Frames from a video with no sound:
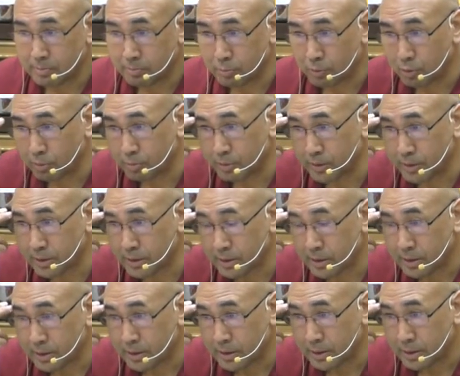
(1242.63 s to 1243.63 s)
proper,
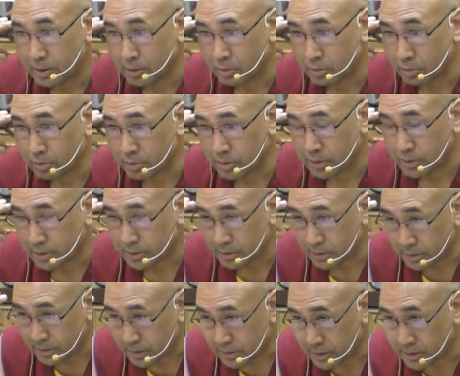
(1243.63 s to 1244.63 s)
you know,
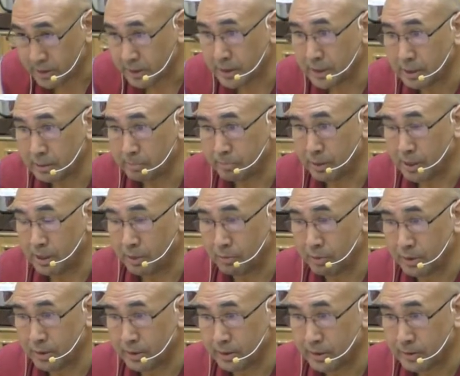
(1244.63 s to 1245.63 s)
seeing
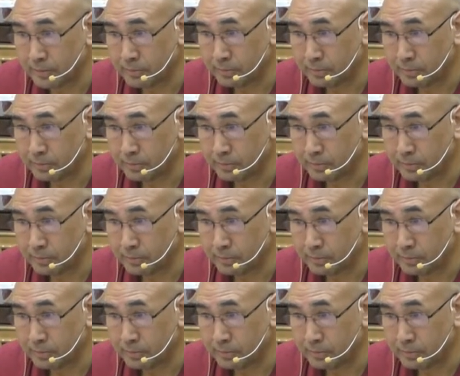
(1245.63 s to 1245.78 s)
power.